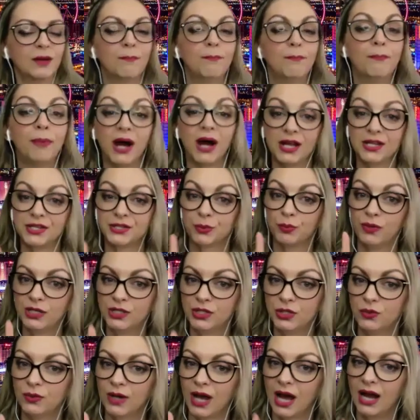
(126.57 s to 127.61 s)
But we
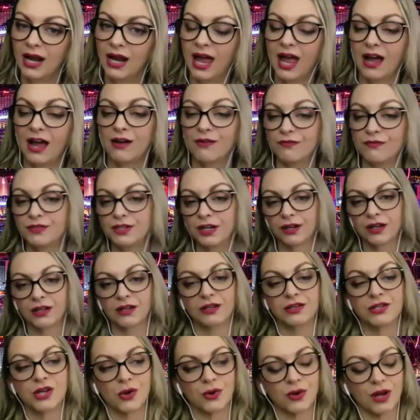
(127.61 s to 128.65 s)
do not have
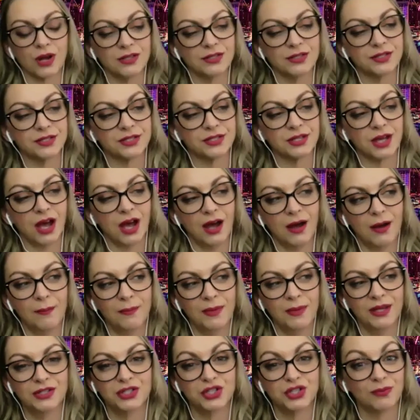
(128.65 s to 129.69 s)
Dunkin' Donuts um,
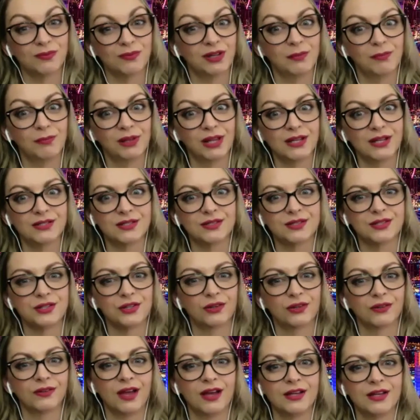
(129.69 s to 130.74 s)
in too many places here
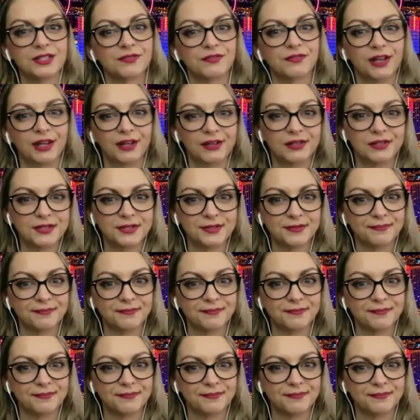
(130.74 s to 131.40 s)
in Las Vegas.